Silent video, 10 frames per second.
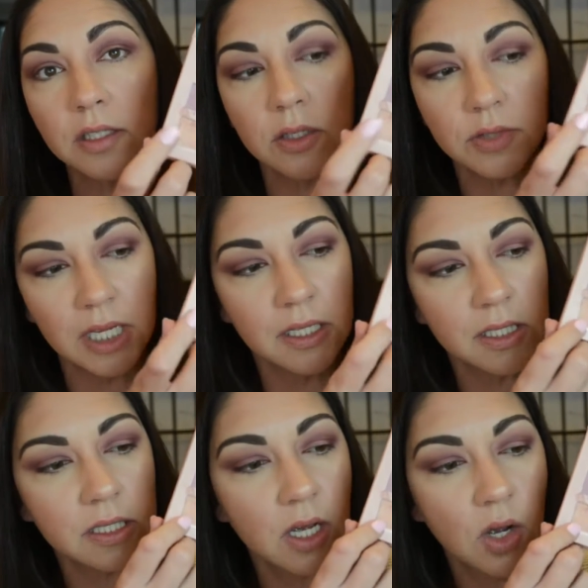So
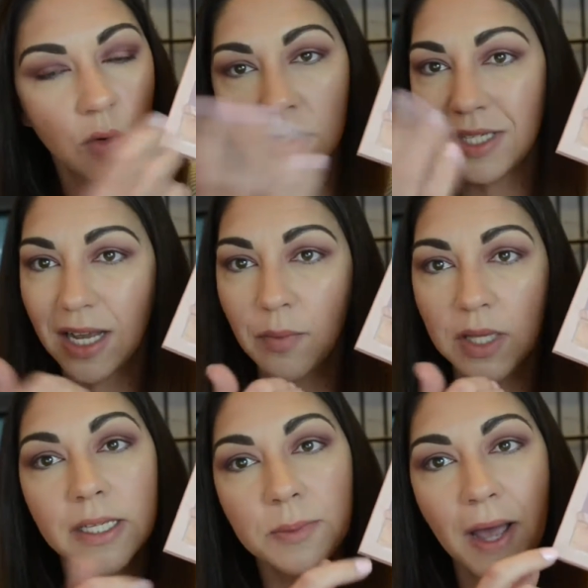since we're sticking with
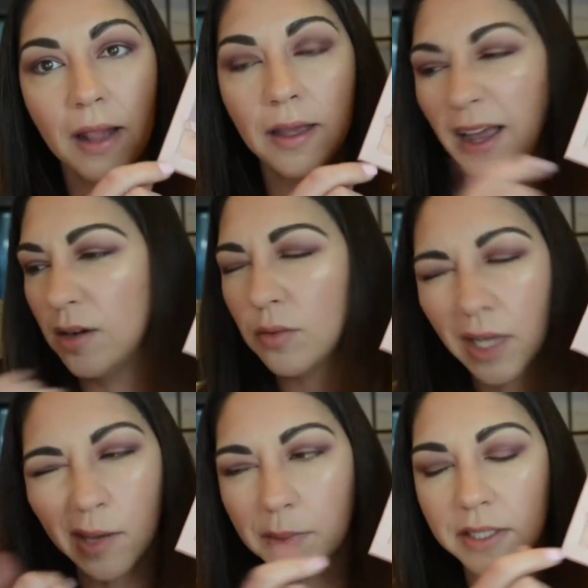this palette, I don't
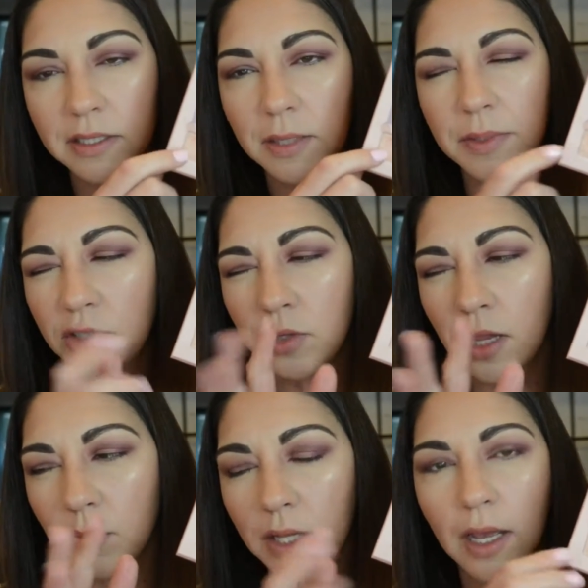think I'm going to dip into
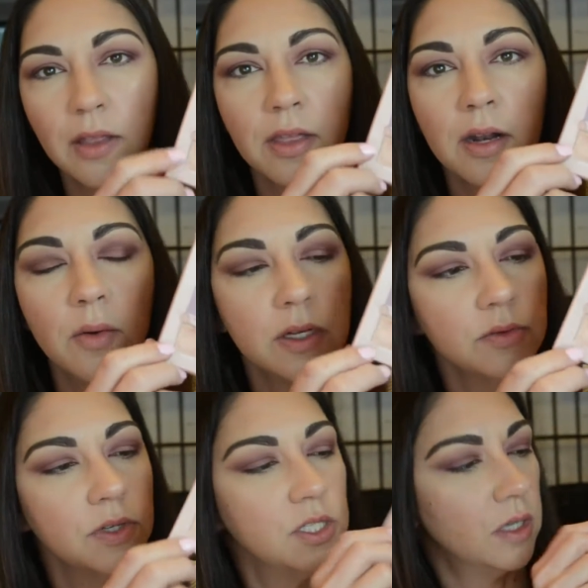another one like I thought I was
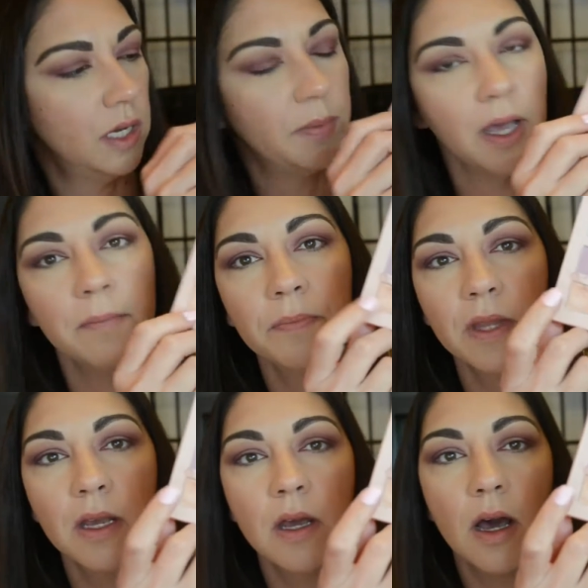originally, but
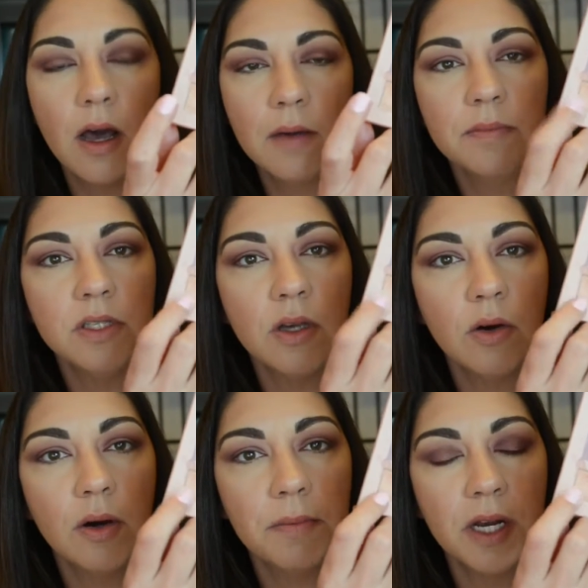
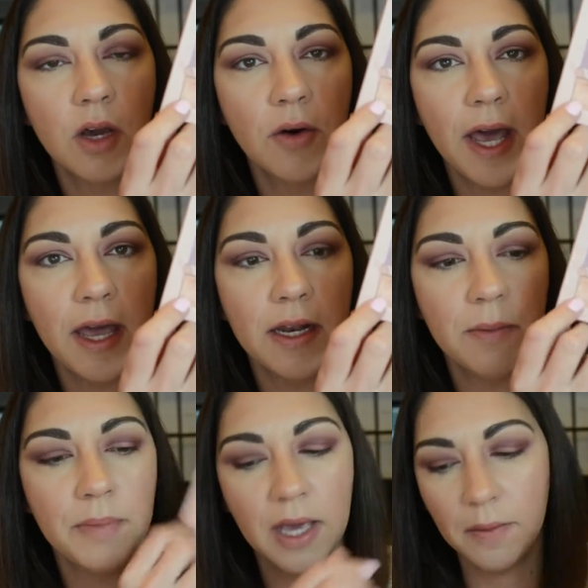so I'm going to go ahead
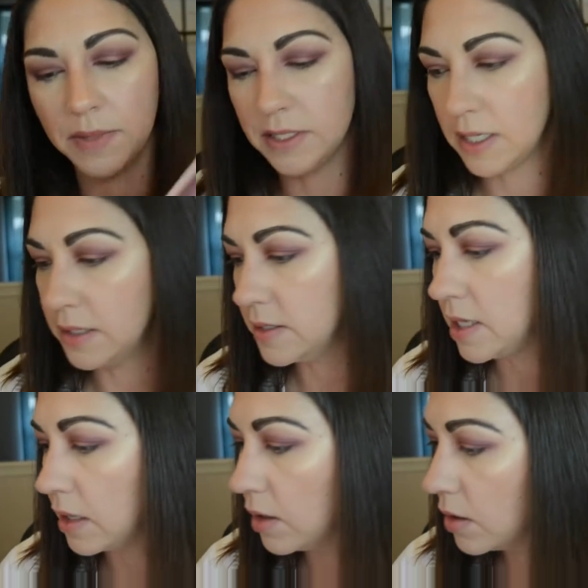and pick up this
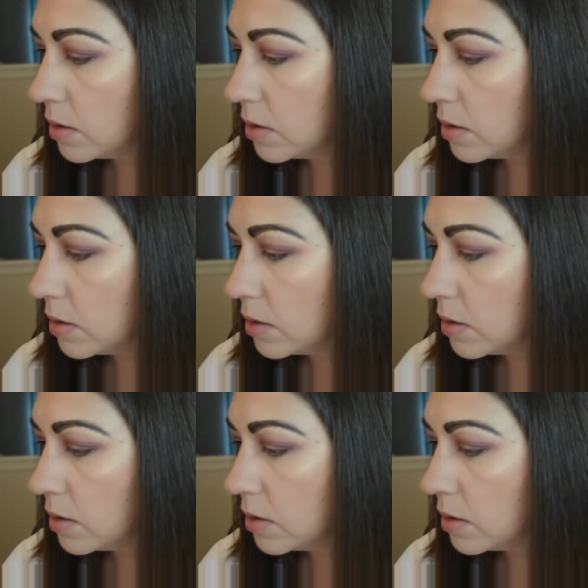concealer,